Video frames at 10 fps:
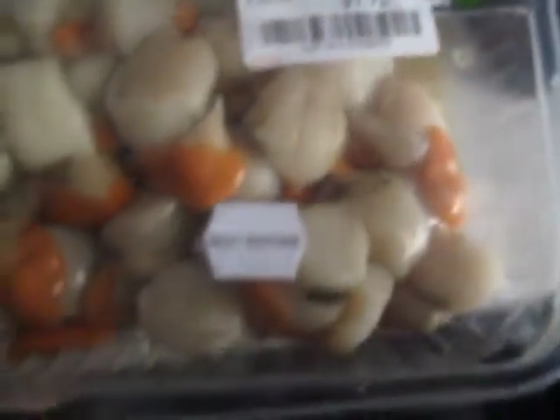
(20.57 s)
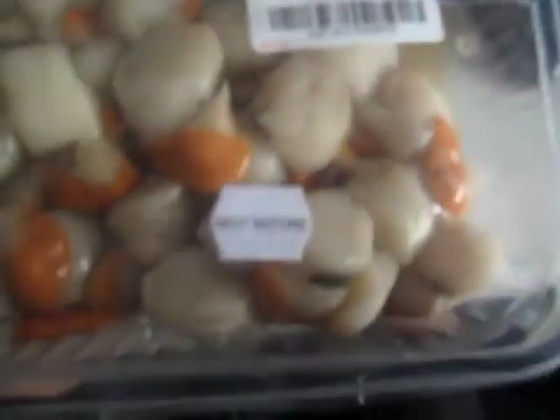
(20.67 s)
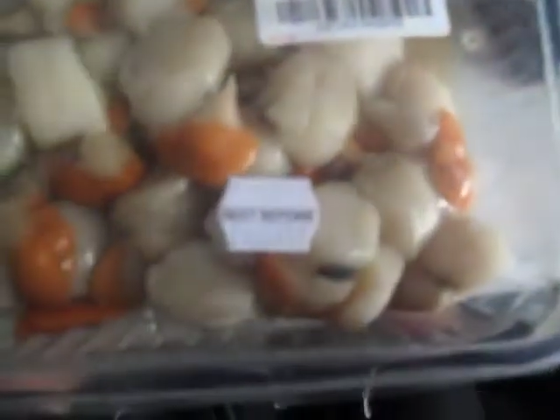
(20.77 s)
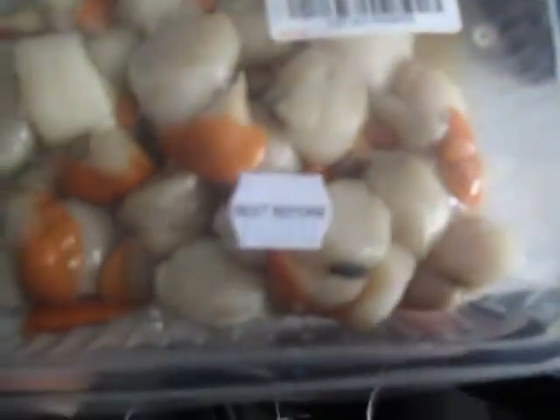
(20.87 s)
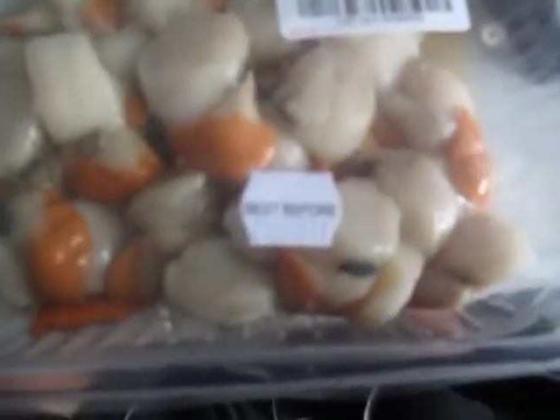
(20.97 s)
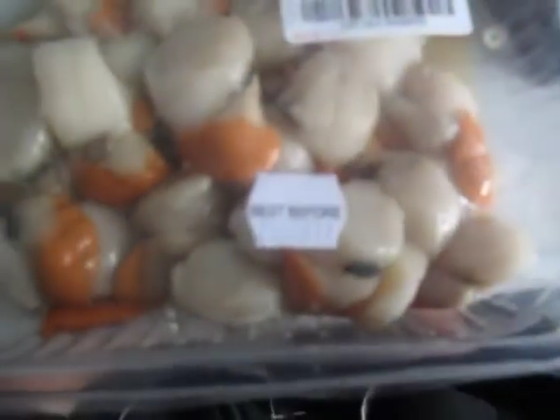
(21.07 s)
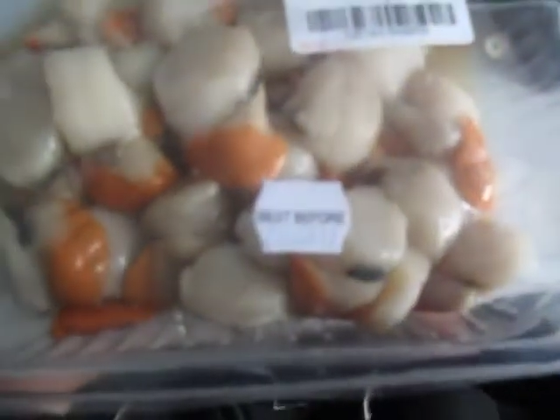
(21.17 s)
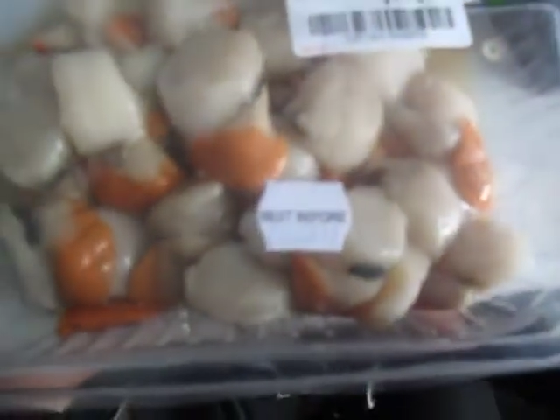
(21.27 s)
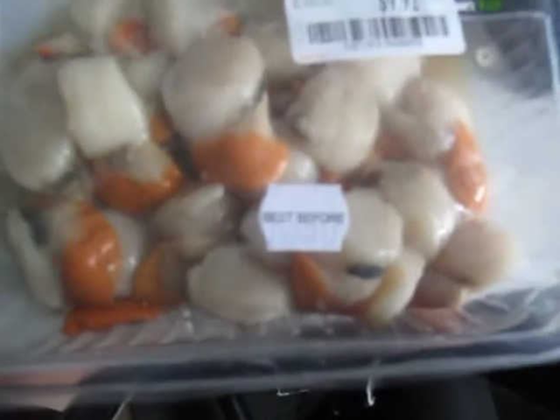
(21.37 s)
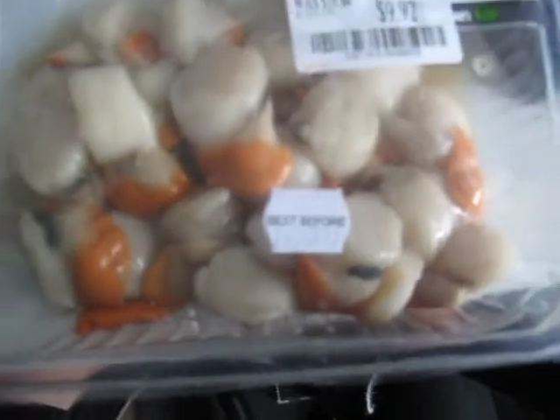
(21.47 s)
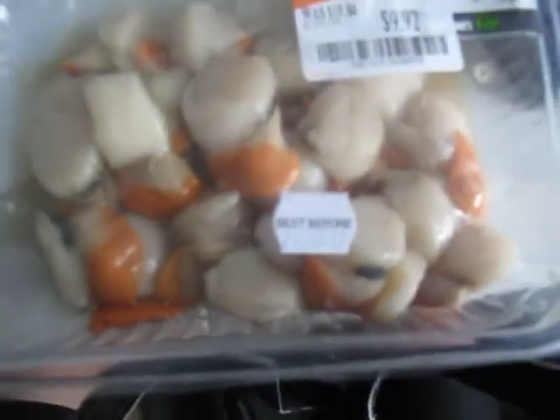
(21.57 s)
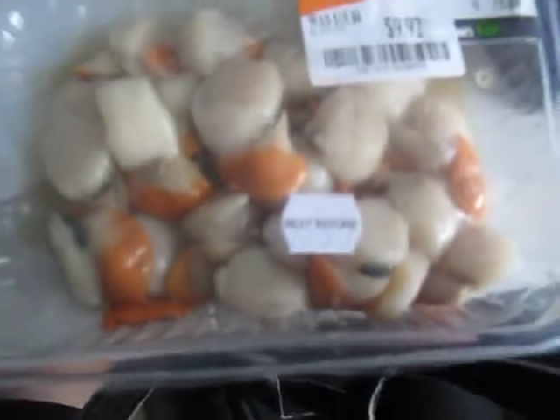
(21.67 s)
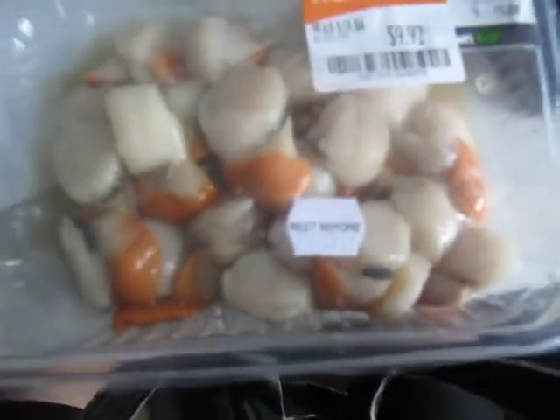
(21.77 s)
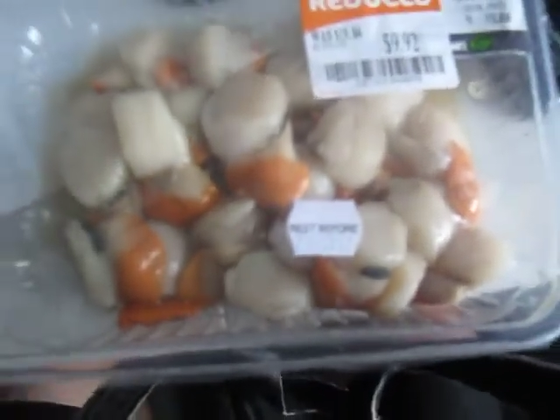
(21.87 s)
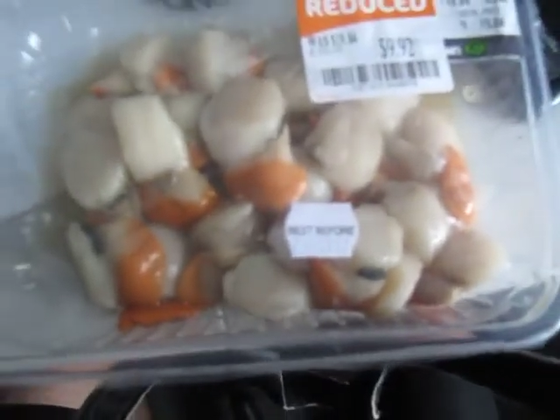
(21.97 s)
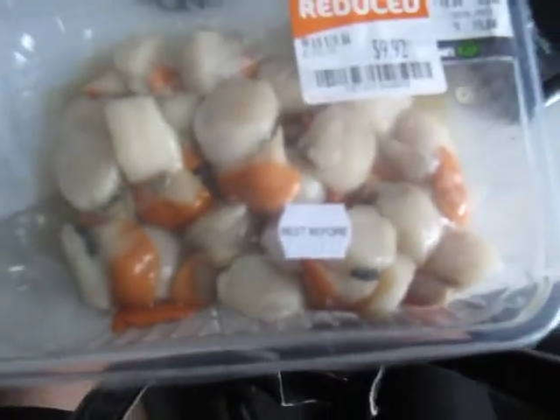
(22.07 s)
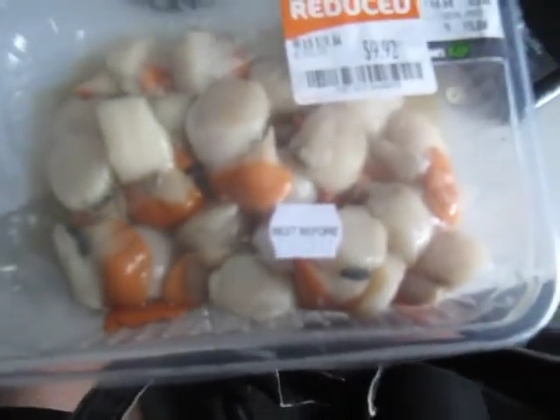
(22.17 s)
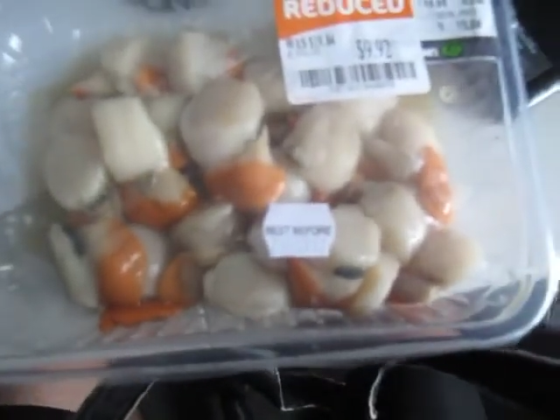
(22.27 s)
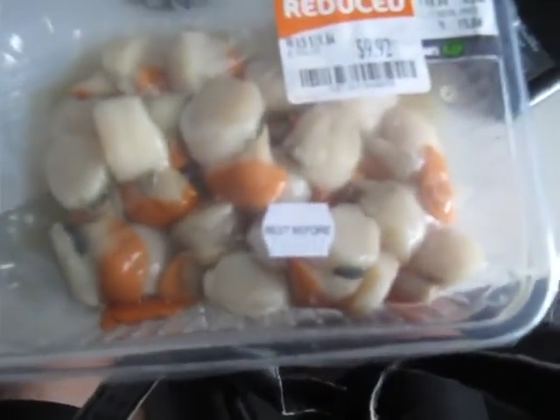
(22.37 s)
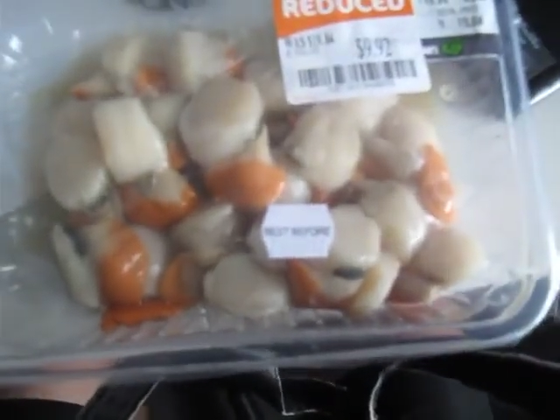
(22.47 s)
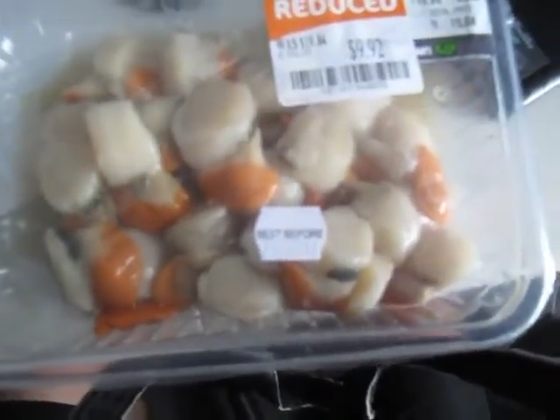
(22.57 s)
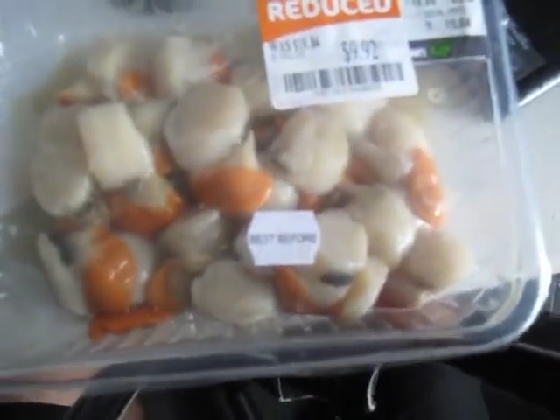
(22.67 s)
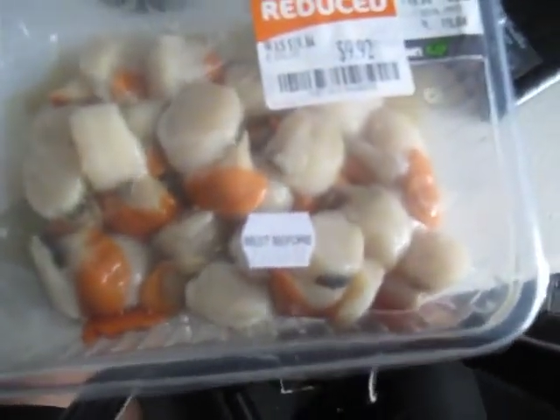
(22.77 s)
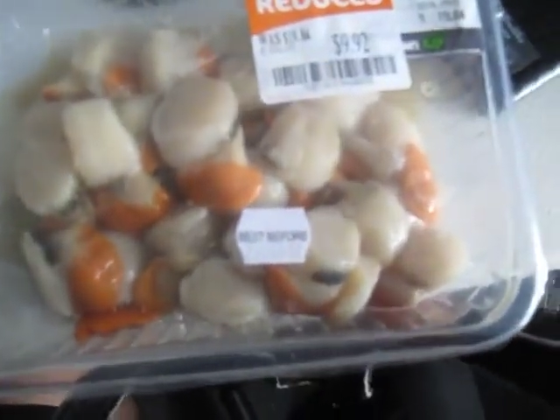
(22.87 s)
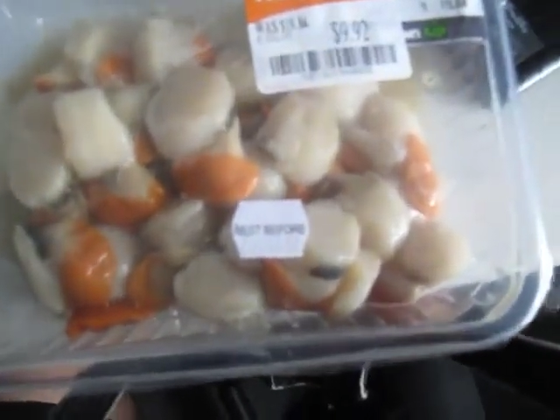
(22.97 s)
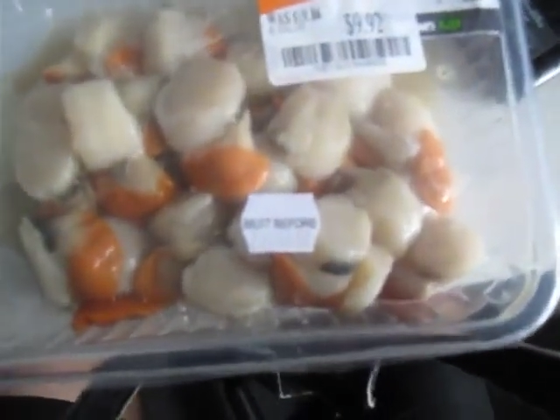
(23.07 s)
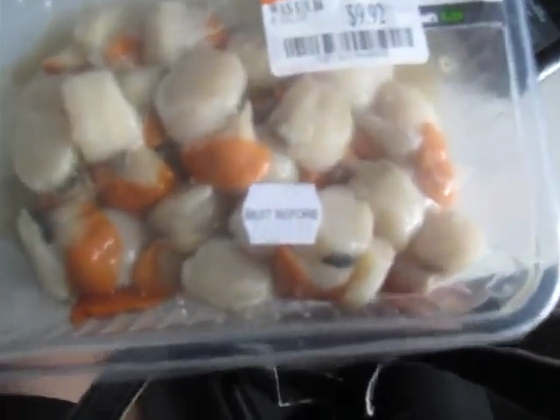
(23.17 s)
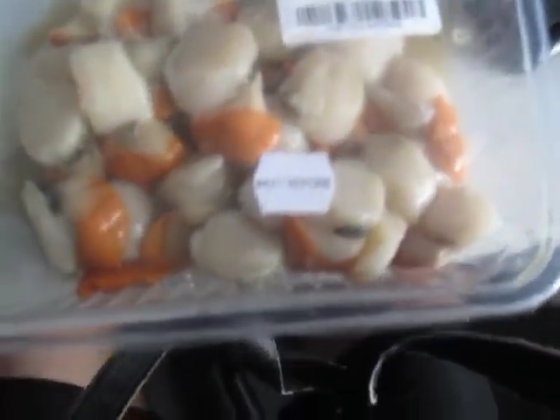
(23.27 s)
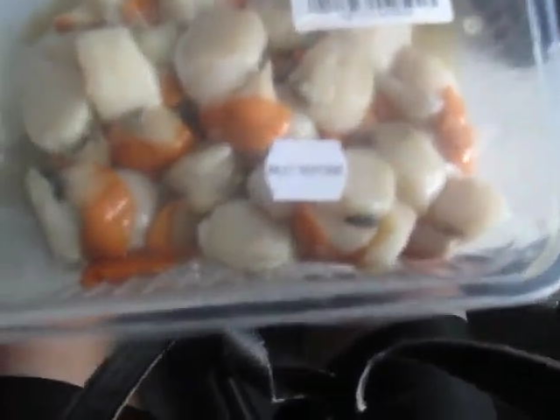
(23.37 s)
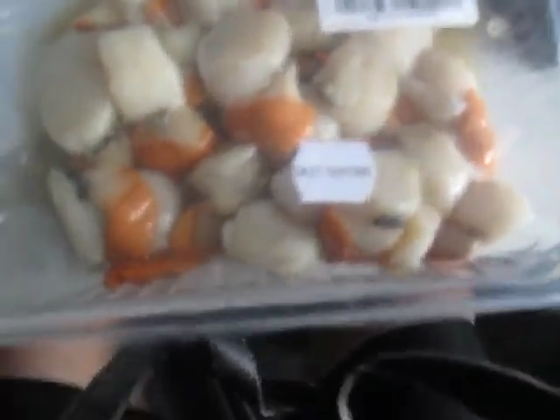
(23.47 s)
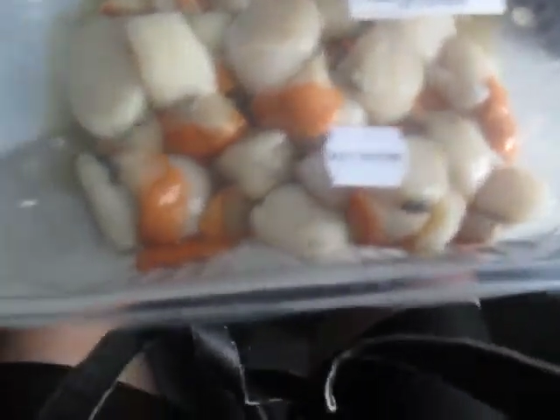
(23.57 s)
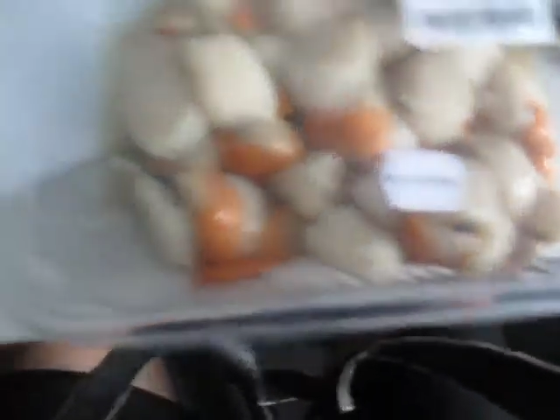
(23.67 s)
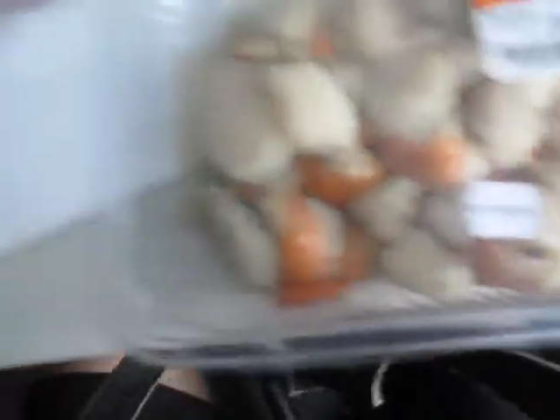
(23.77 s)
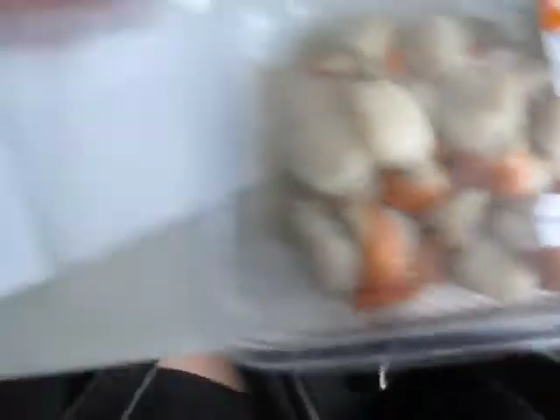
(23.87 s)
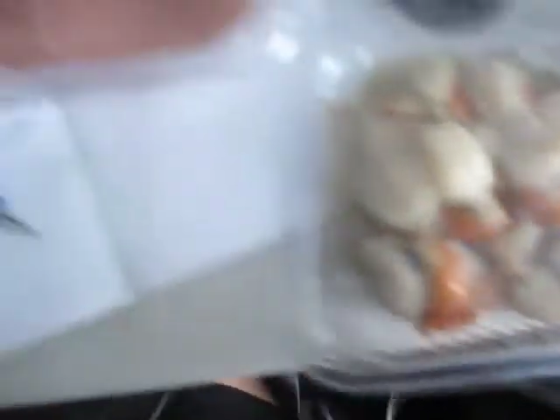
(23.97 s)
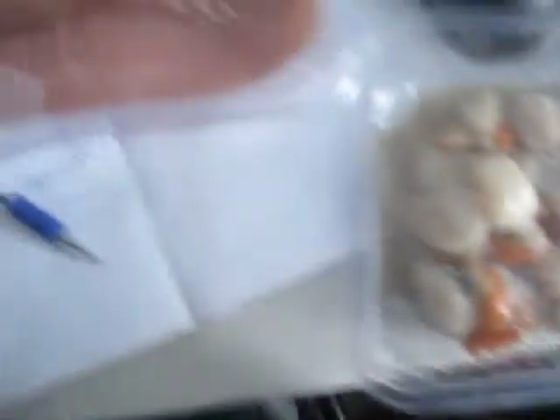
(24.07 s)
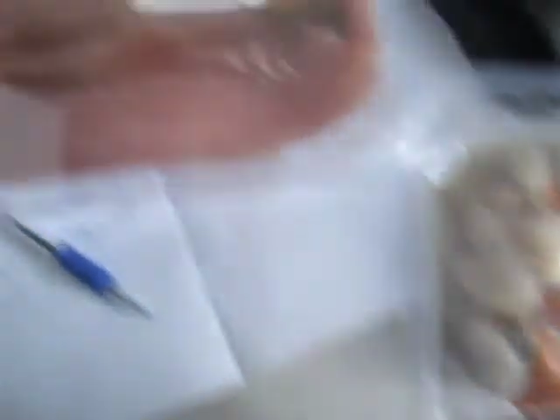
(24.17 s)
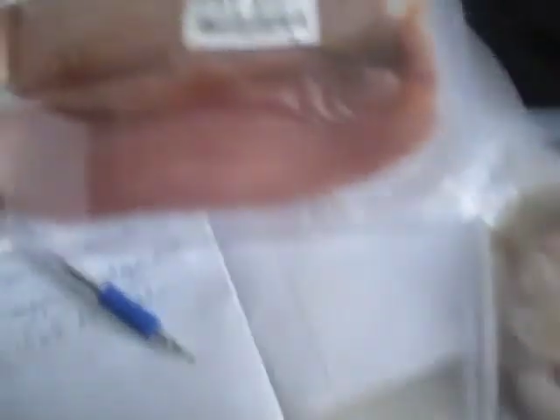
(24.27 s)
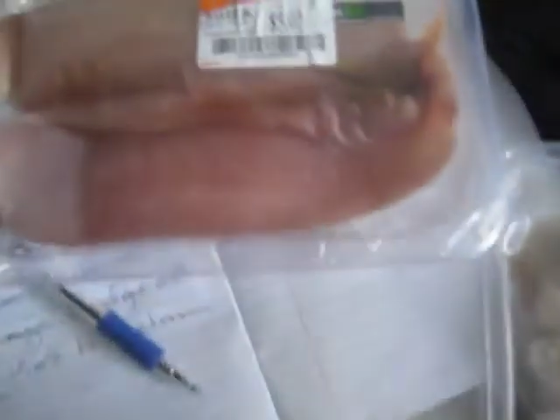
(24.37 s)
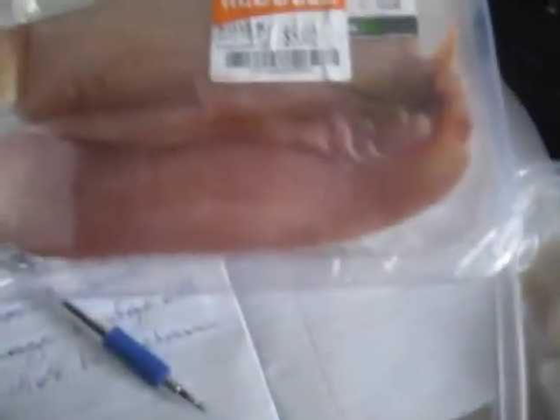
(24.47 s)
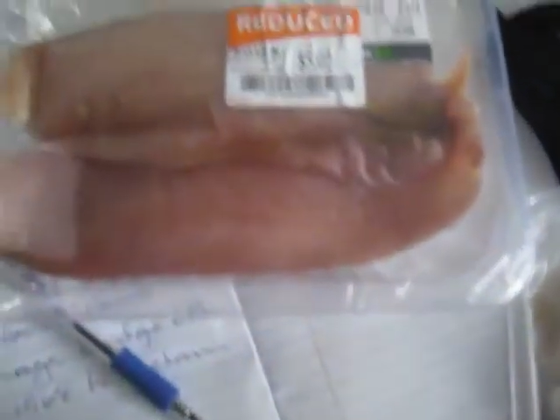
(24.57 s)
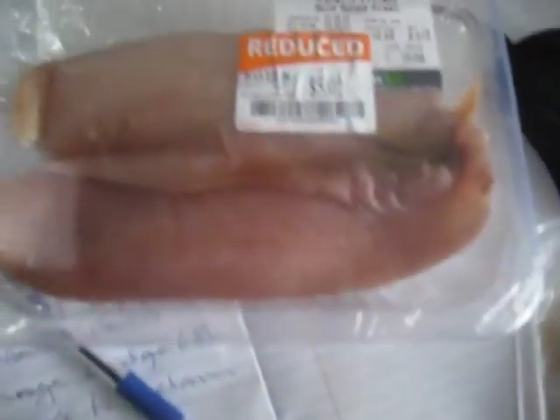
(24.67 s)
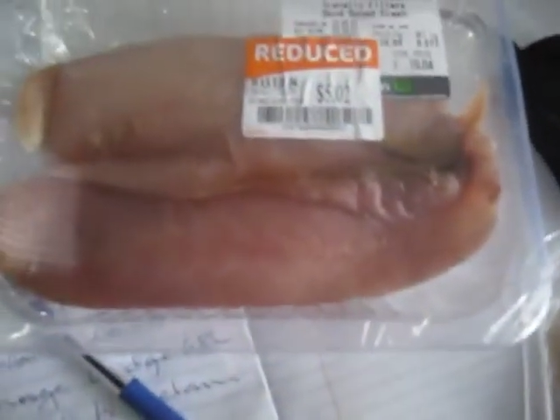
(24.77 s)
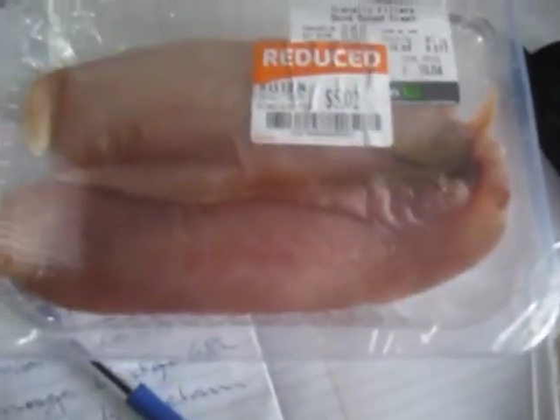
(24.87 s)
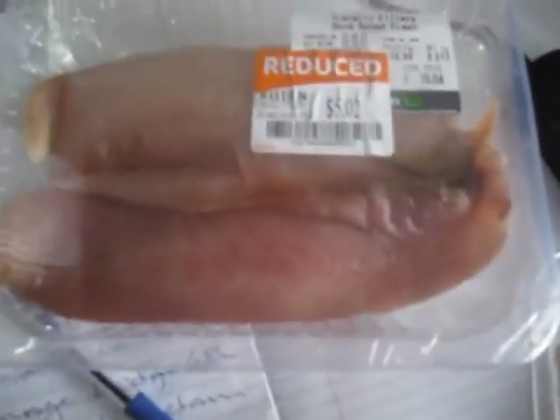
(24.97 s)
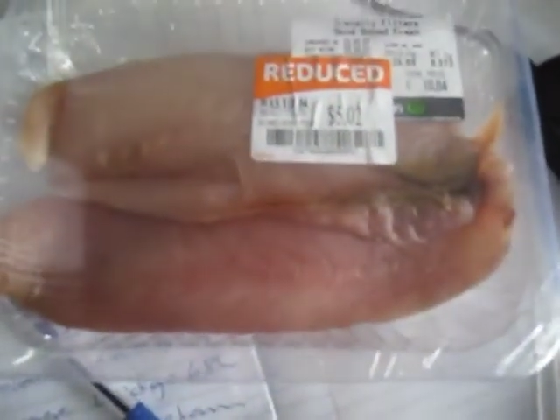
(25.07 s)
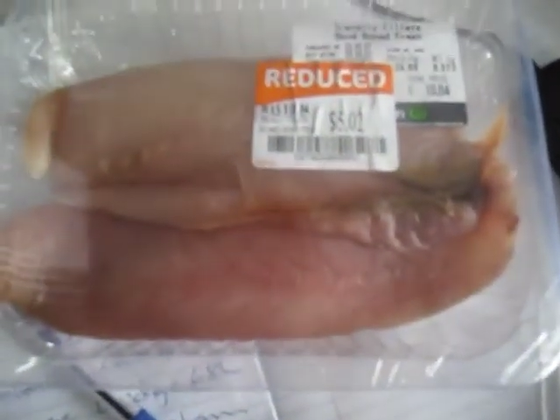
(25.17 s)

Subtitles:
(no speaker visible)